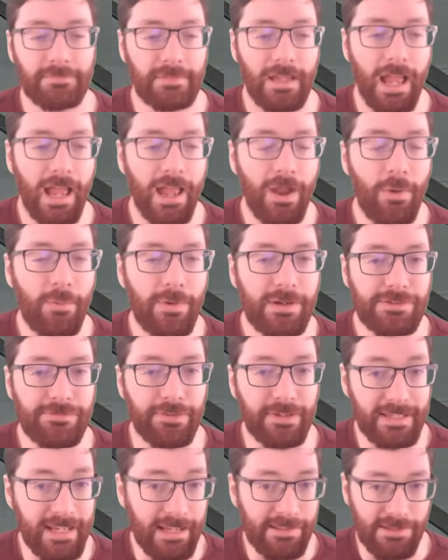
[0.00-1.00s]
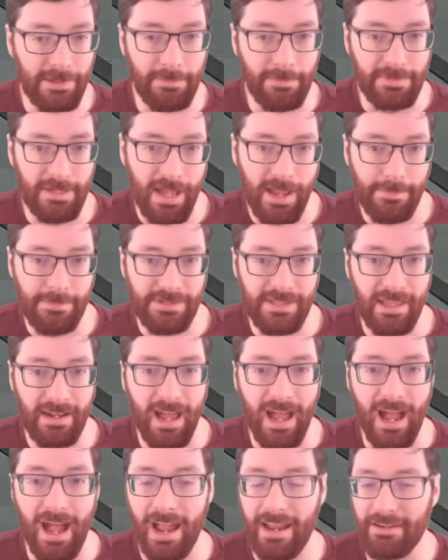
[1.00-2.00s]
I always forget sometimes that
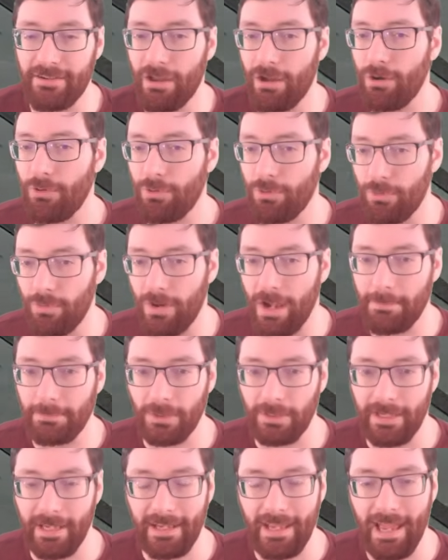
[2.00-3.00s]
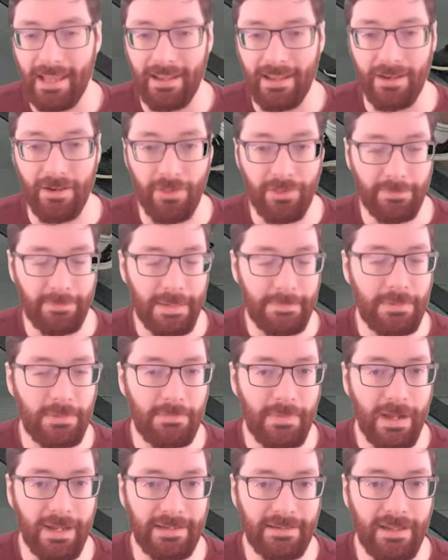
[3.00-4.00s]
I know who I'm looking at and other people
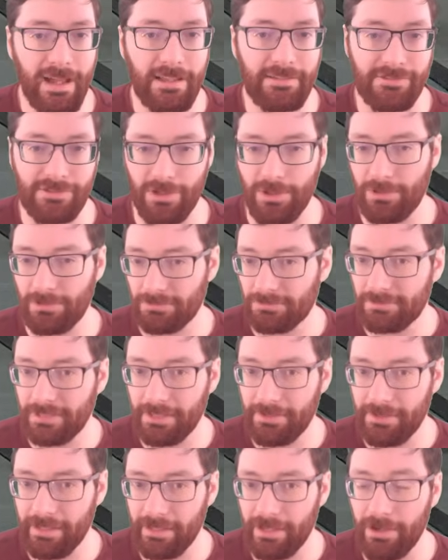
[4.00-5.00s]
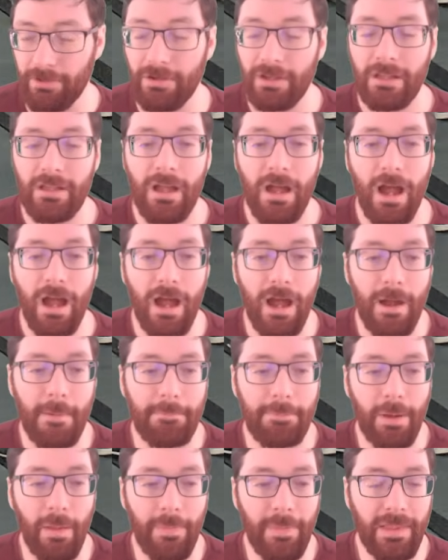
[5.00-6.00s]
might not, so there you go.
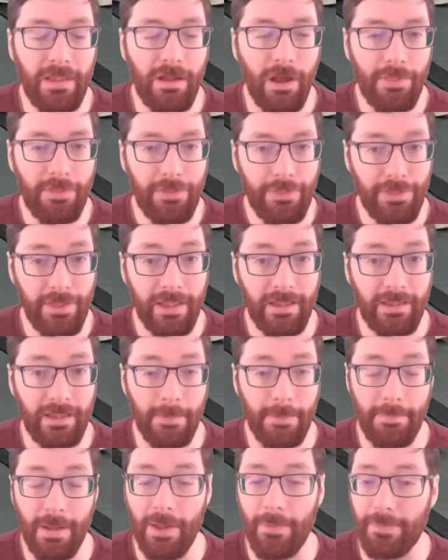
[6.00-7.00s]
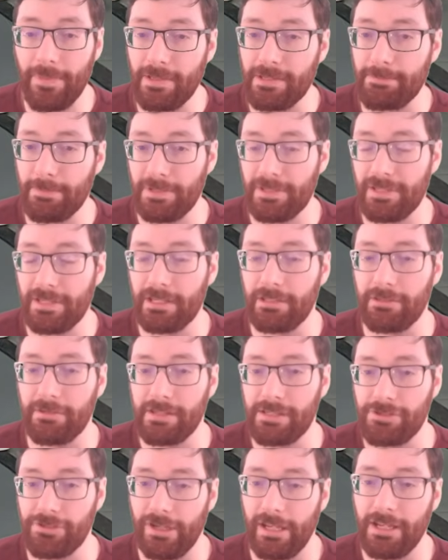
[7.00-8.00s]
But the other thing about this particular
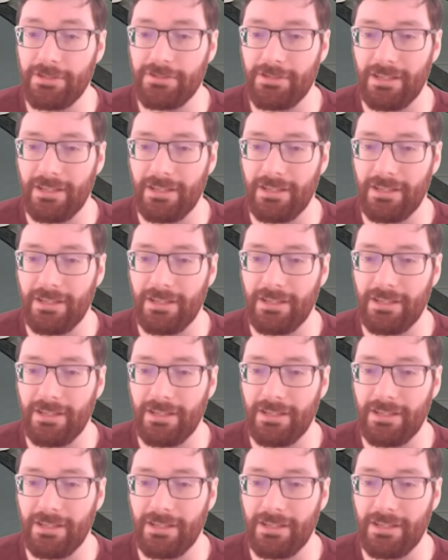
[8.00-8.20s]
exchange